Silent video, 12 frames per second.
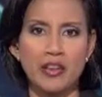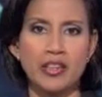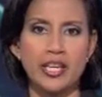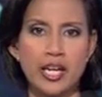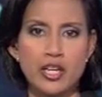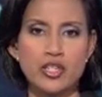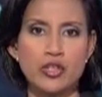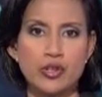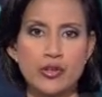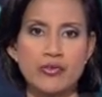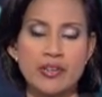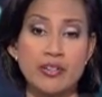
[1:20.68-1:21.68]
on the issue.
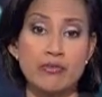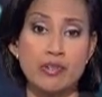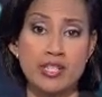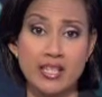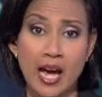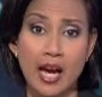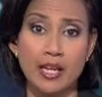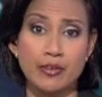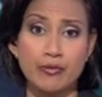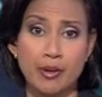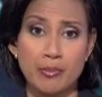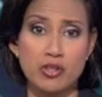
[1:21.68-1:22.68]
You've even
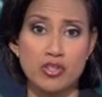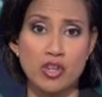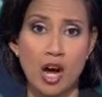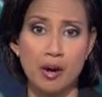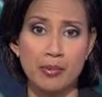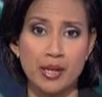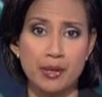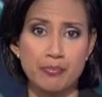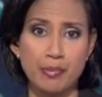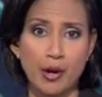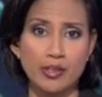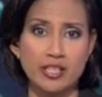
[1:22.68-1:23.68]
resigned from your job in
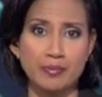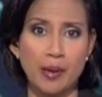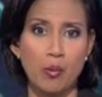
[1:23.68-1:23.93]
protest.